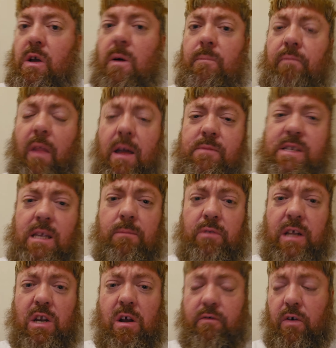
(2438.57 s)
So I'm
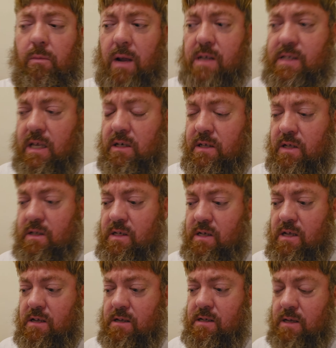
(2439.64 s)
stumbling over my
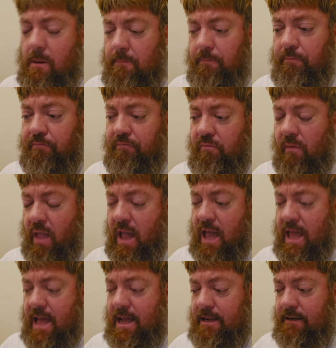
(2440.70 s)
sentences
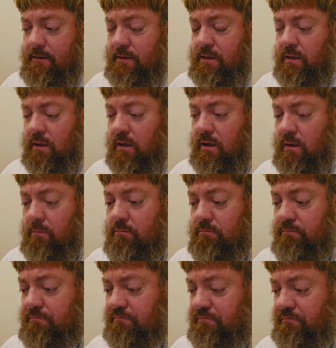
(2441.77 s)
and
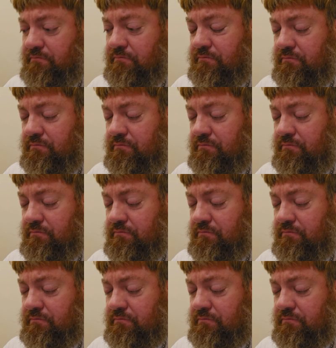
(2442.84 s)
um,